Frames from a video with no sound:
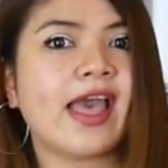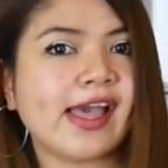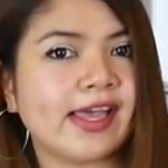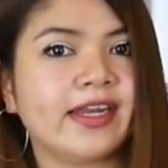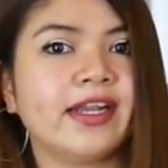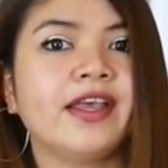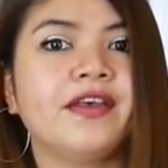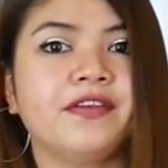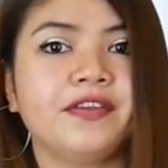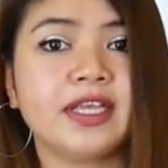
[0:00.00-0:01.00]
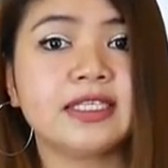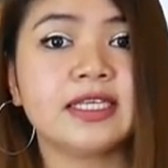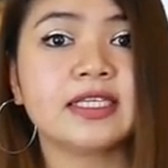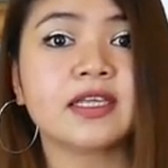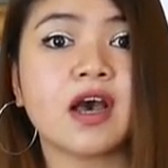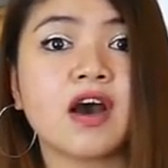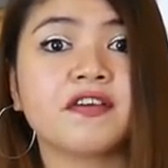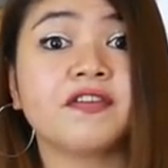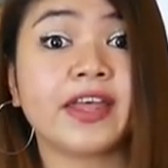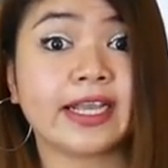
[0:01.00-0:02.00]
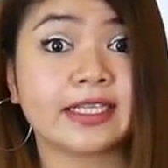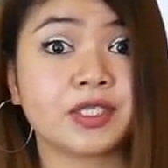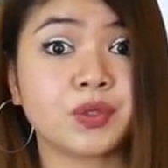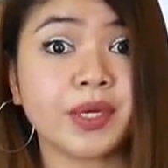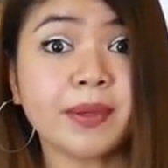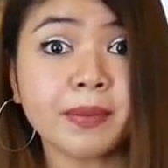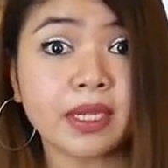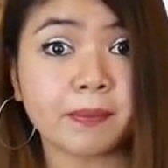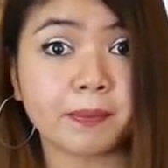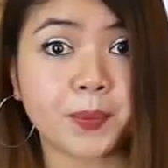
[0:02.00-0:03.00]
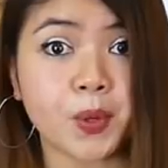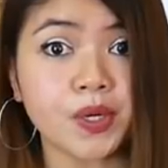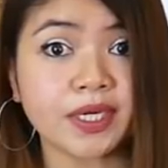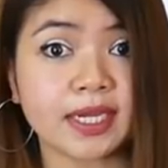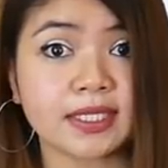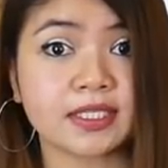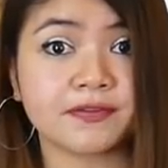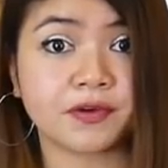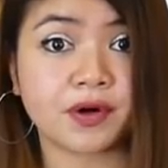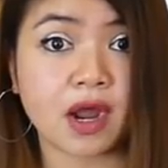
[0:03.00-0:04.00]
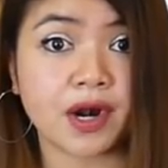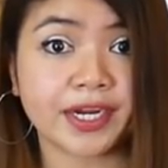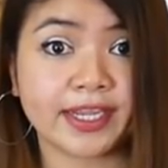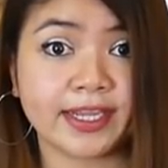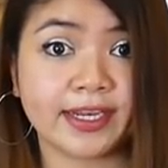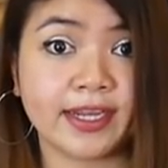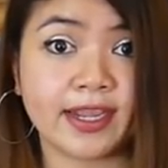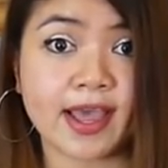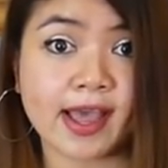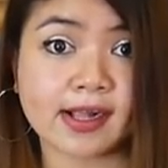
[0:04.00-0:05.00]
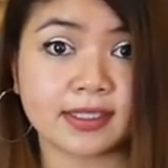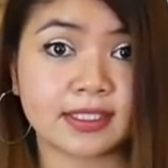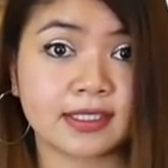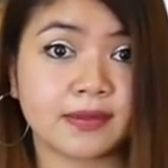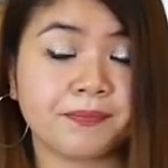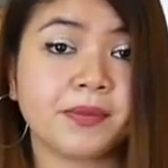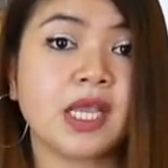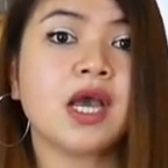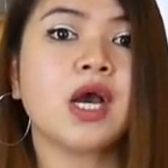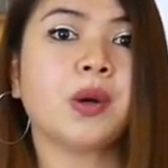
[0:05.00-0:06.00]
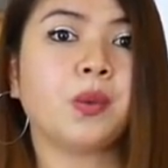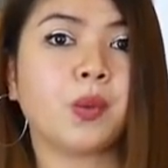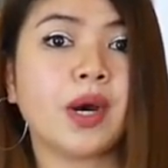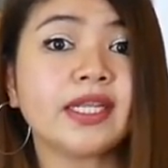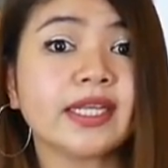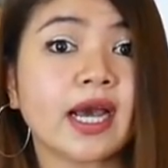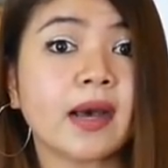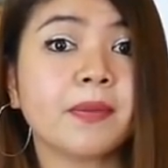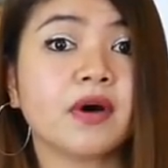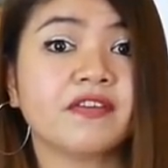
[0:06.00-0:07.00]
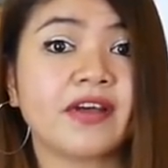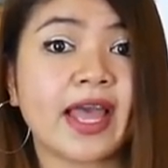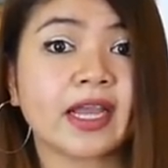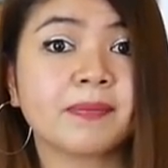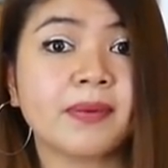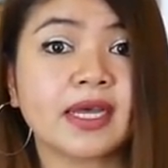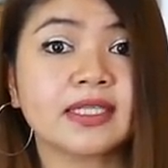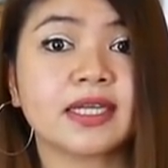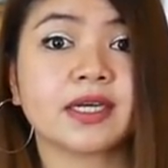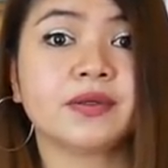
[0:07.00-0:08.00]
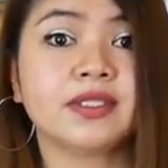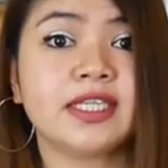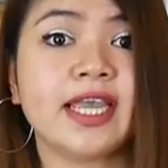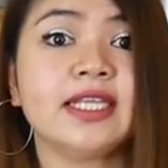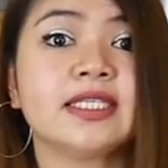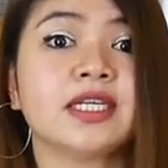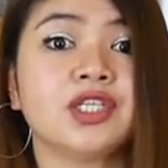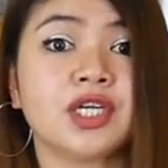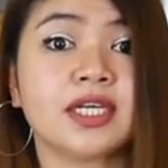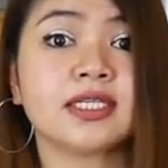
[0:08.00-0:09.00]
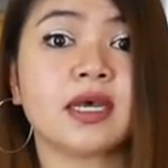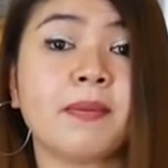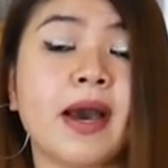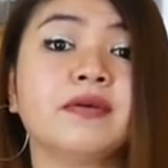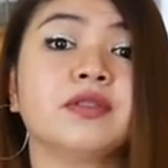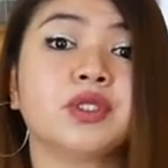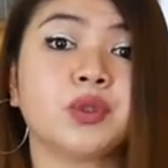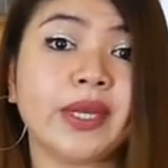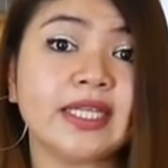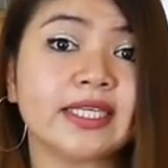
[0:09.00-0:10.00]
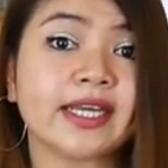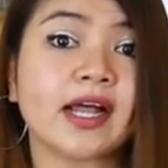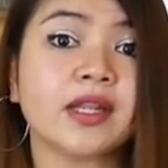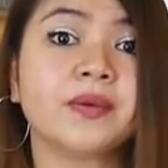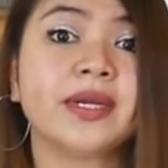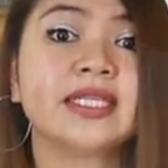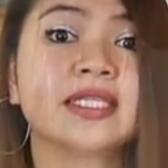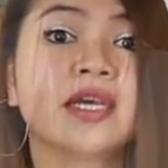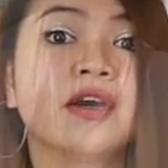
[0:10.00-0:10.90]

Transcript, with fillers: And this is of extreme importance for our kidney health. One cup of eggplant contains just about twenty calories,